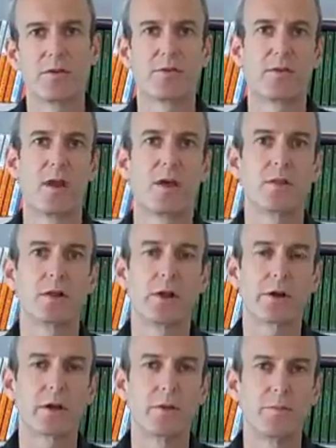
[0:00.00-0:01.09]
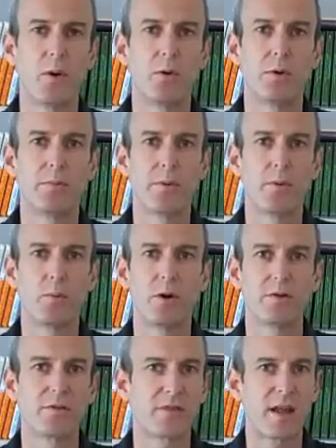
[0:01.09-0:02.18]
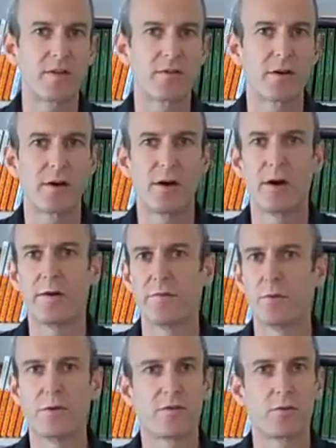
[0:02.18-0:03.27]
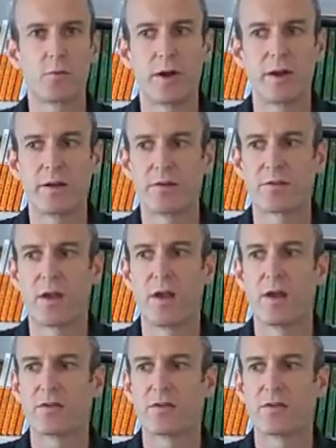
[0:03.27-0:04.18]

Does the Larkin poem, one stanza of Wits and Weddings,